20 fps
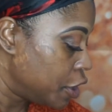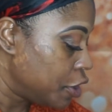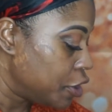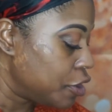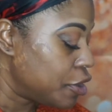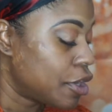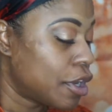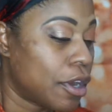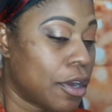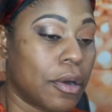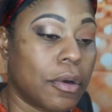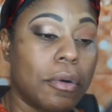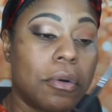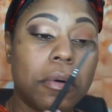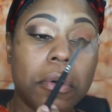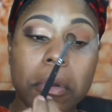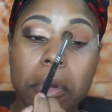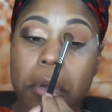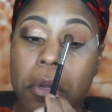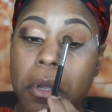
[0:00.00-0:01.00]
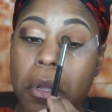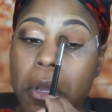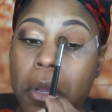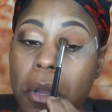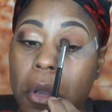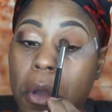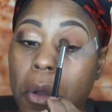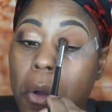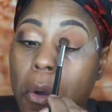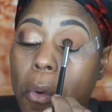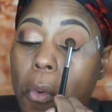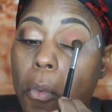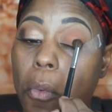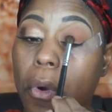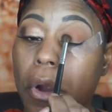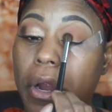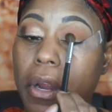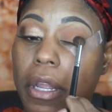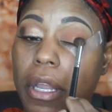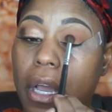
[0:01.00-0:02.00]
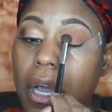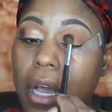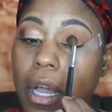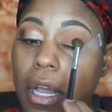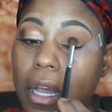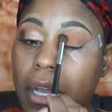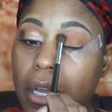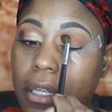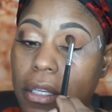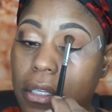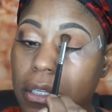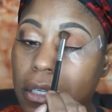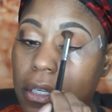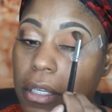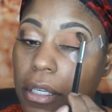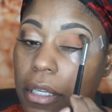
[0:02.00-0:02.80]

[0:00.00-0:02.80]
you know, work on